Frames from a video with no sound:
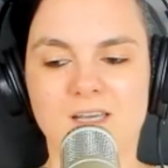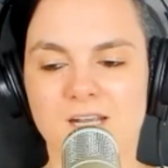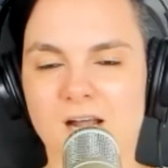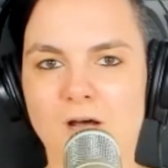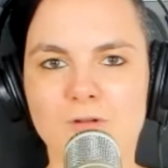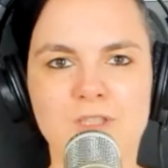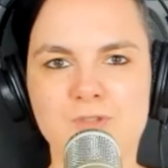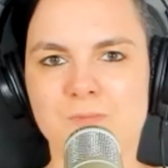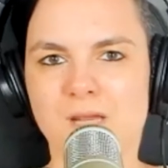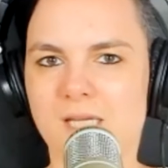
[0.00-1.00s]
And how did
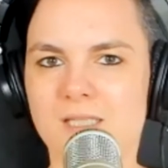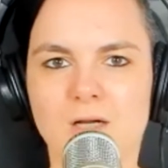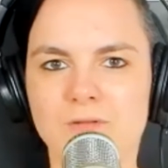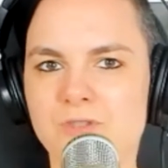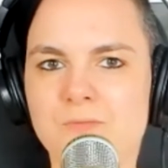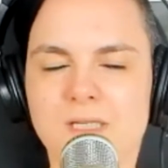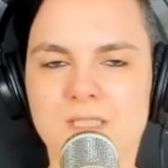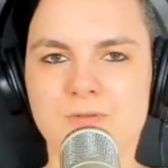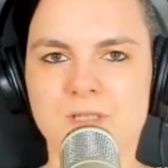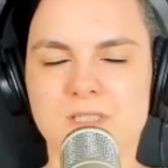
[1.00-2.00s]
you make it? How did you make
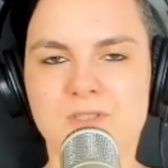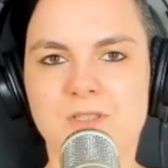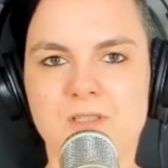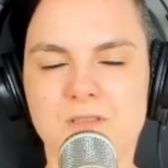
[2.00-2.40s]
the transition?